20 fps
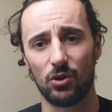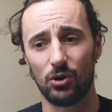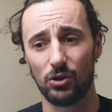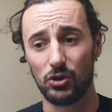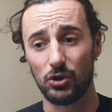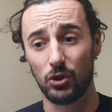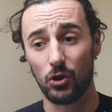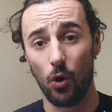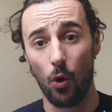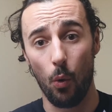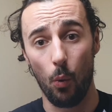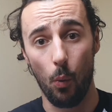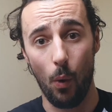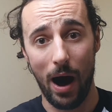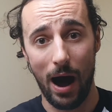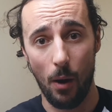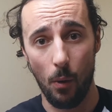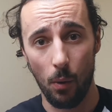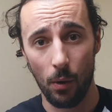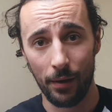and you go,
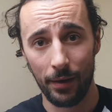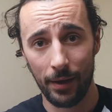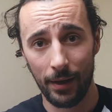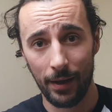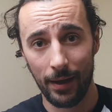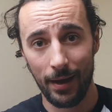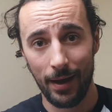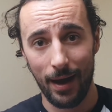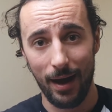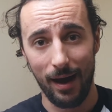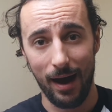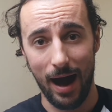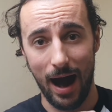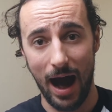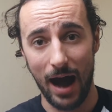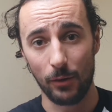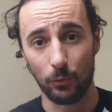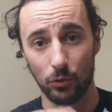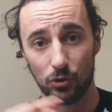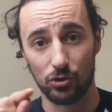wow, I
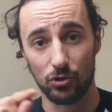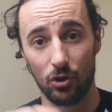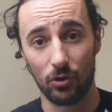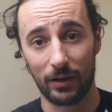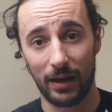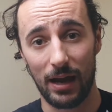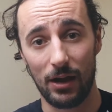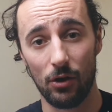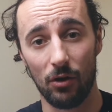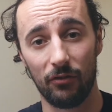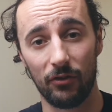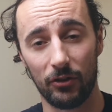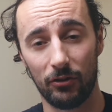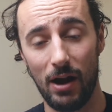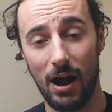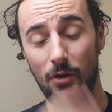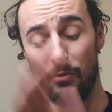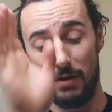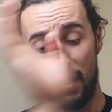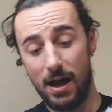was not getting off of the
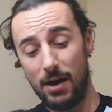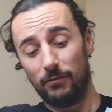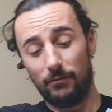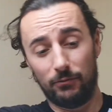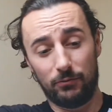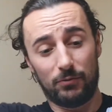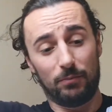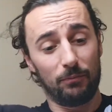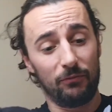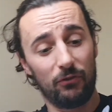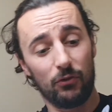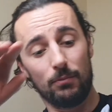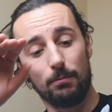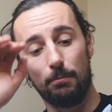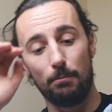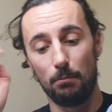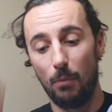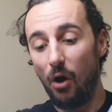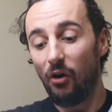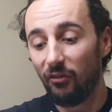ground there.
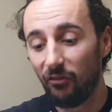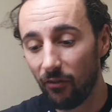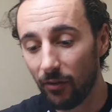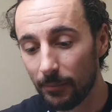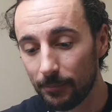Moth.